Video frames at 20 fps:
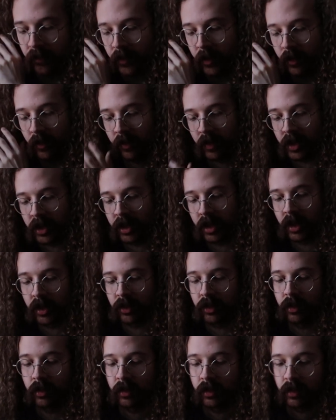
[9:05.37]
you know,
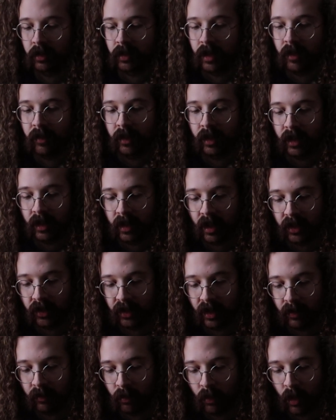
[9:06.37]
fishiness, you'll definitely
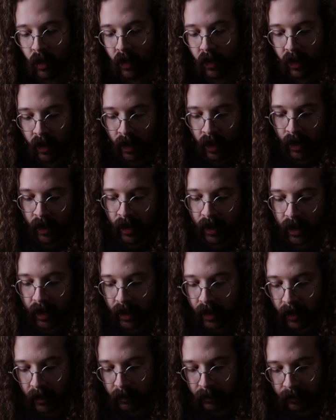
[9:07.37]
taste it more.
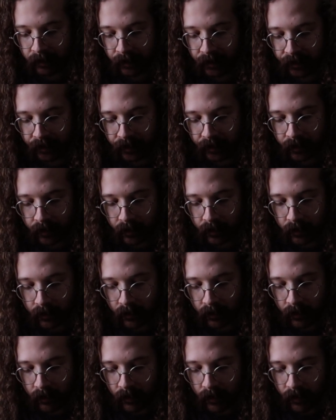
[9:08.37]
And
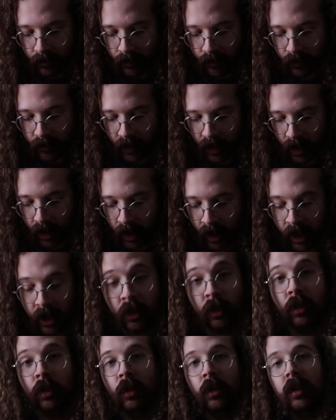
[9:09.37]
I
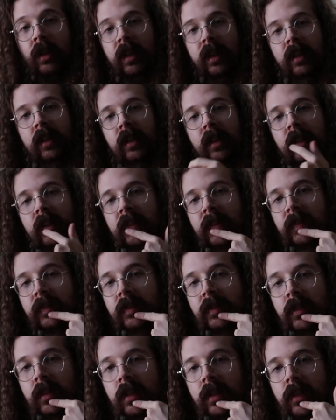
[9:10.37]
don't know, like
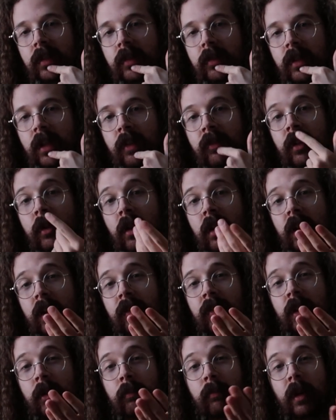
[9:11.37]

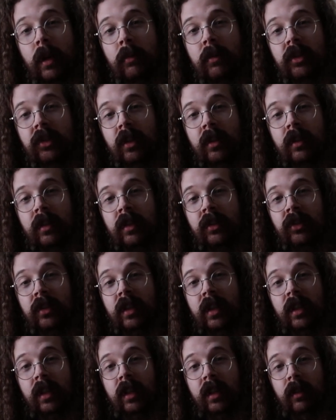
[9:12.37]
if they're baby sardines, are
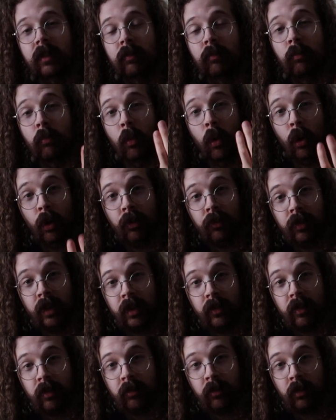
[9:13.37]
they like more
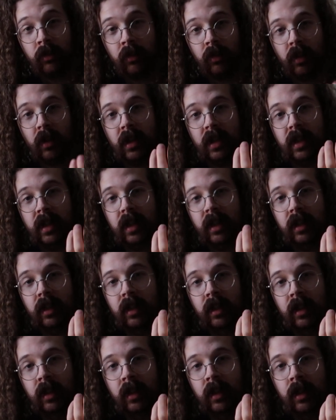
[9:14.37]
flavorful or are
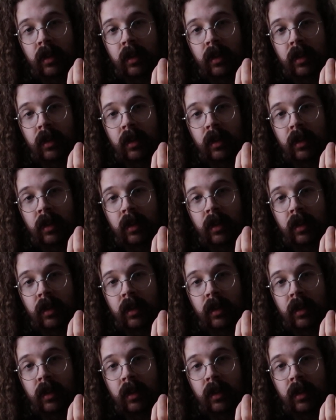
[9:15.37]
they